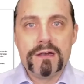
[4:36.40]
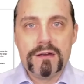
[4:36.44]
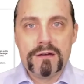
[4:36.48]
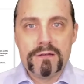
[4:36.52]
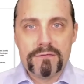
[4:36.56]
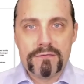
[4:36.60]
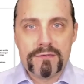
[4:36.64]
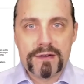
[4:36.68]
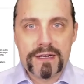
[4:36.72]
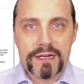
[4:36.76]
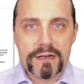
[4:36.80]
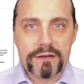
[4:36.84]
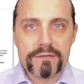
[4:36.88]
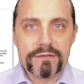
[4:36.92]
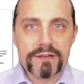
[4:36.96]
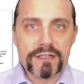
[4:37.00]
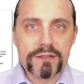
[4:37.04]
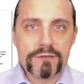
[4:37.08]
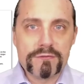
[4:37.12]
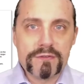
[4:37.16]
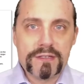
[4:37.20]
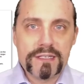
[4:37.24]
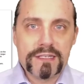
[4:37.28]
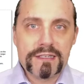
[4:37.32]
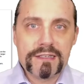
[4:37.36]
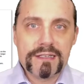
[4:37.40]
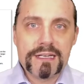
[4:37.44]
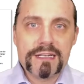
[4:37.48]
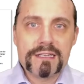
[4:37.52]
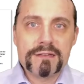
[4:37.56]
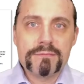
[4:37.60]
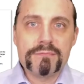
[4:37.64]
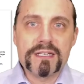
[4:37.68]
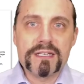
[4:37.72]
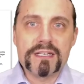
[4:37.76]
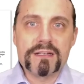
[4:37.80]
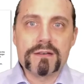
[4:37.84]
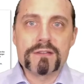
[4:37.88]
Why are we doing
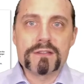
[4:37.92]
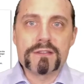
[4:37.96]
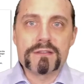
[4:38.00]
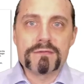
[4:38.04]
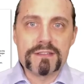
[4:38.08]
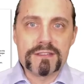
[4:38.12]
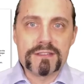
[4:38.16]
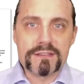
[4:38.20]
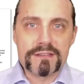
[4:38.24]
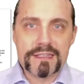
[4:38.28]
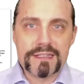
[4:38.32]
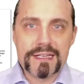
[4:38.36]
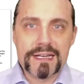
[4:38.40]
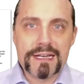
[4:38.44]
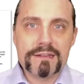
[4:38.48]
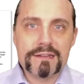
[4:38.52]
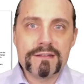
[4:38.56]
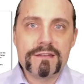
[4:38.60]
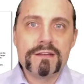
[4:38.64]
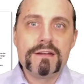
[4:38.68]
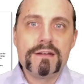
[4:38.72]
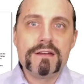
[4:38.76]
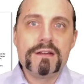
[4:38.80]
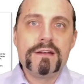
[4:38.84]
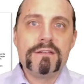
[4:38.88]
that? Because with that